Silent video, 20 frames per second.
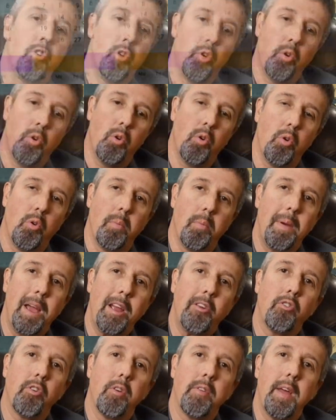to
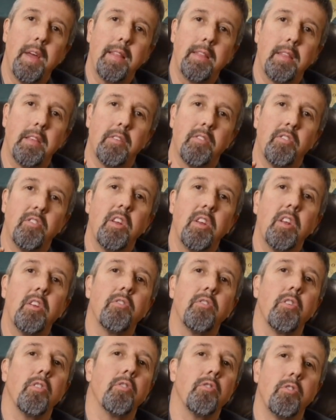make sure that the
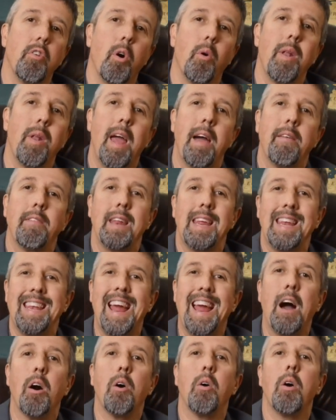citizens don't have any
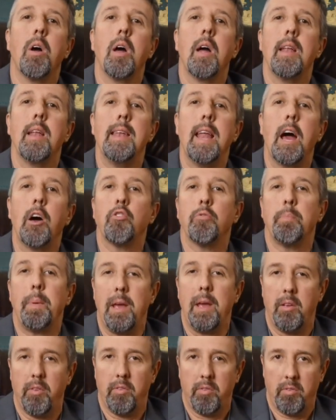now
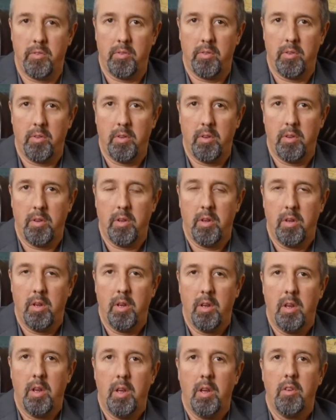space.
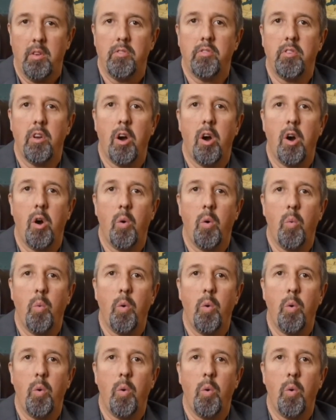So